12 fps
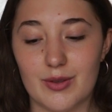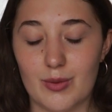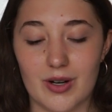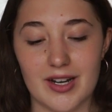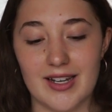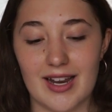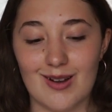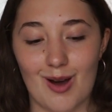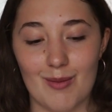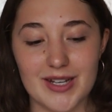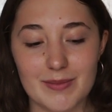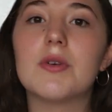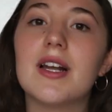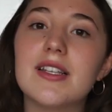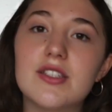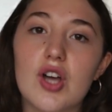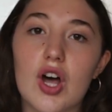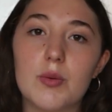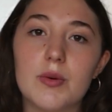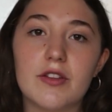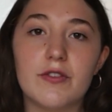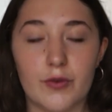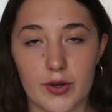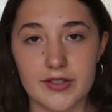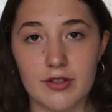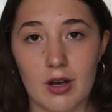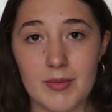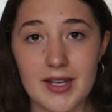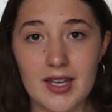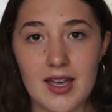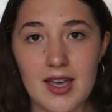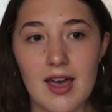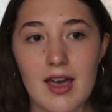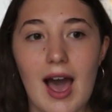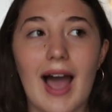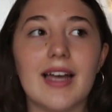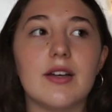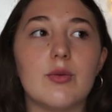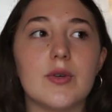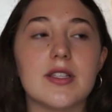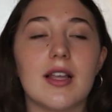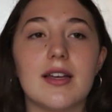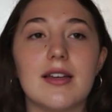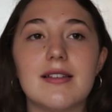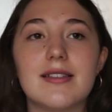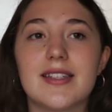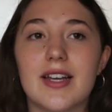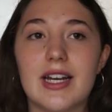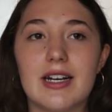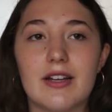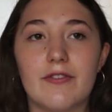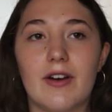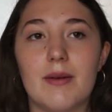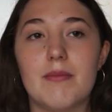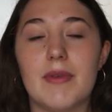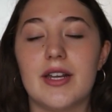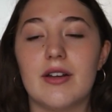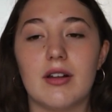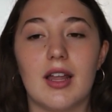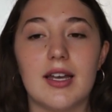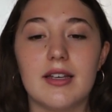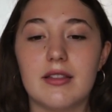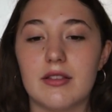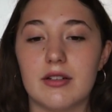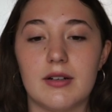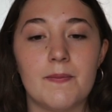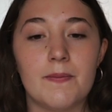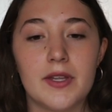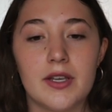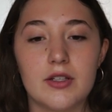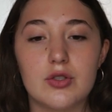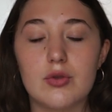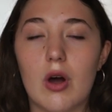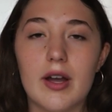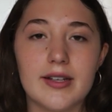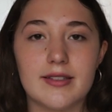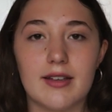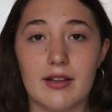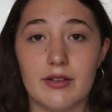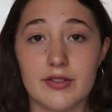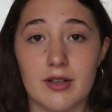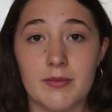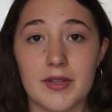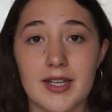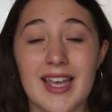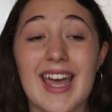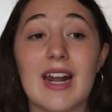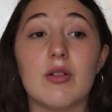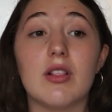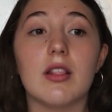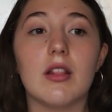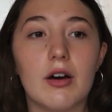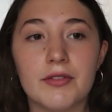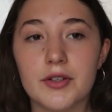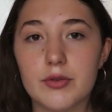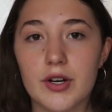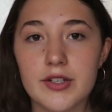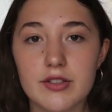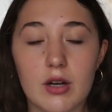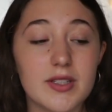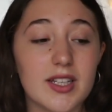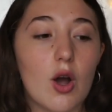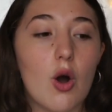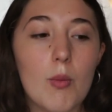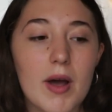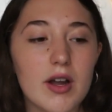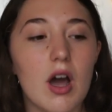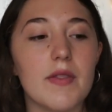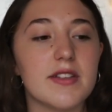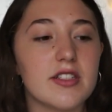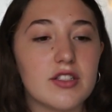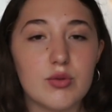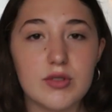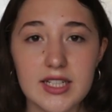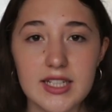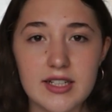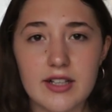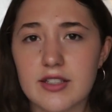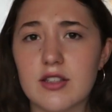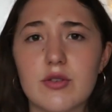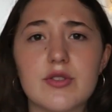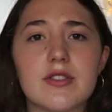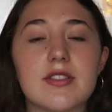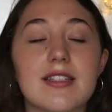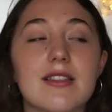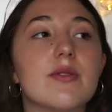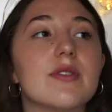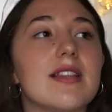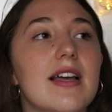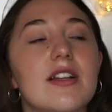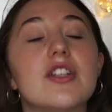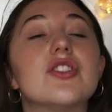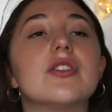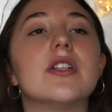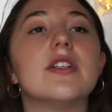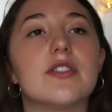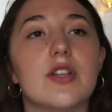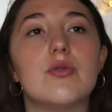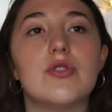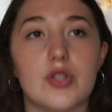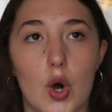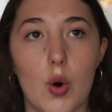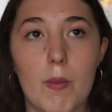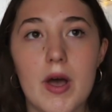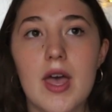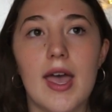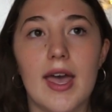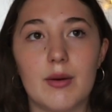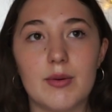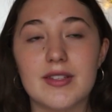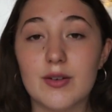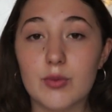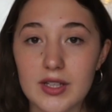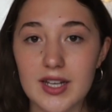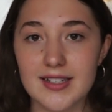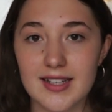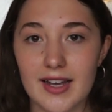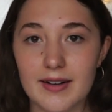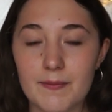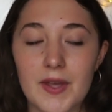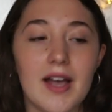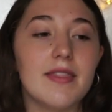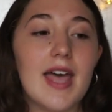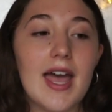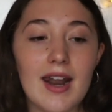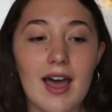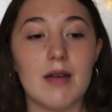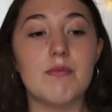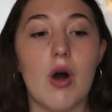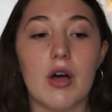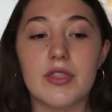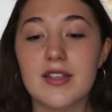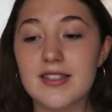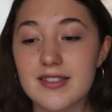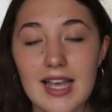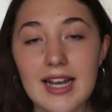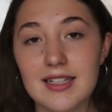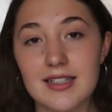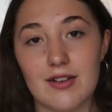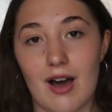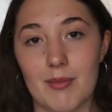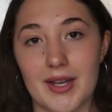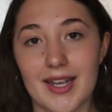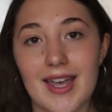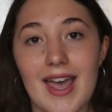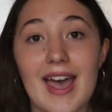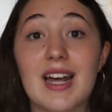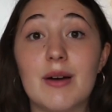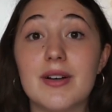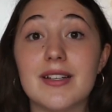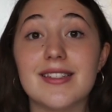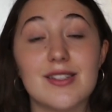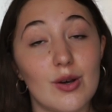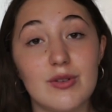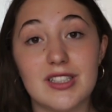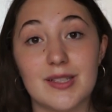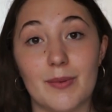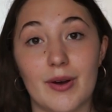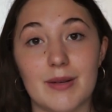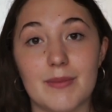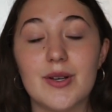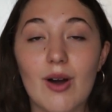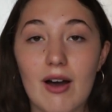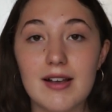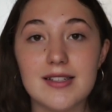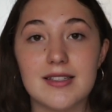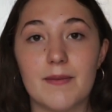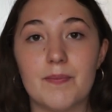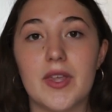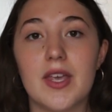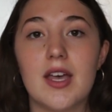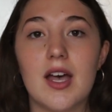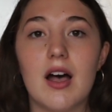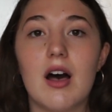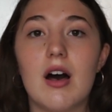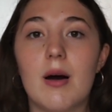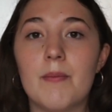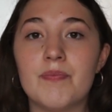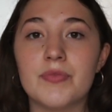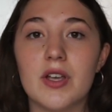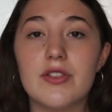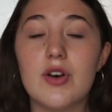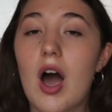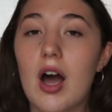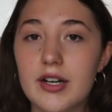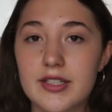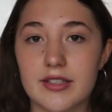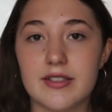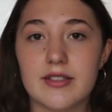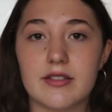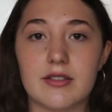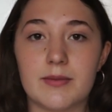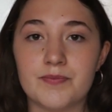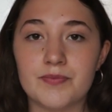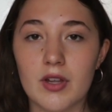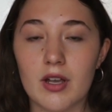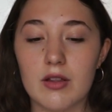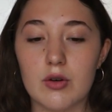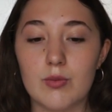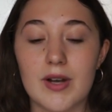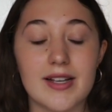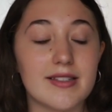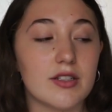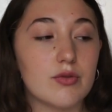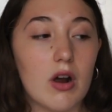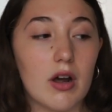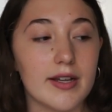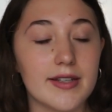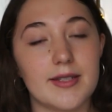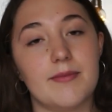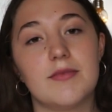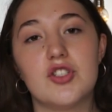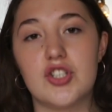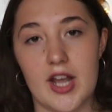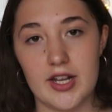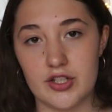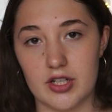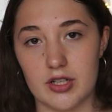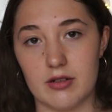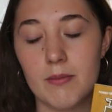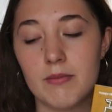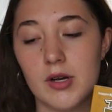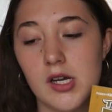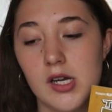Walking Dead comics. When I started with the first comic, I was like scared if I may not like the drawing style or something, and I loved the drawing style. I was like, oh my god, this is so detailed, this looks literally so dope, and I was like really excited. Then I bought the second comic, and I was so disappointed because the artist who makes the drawings changed in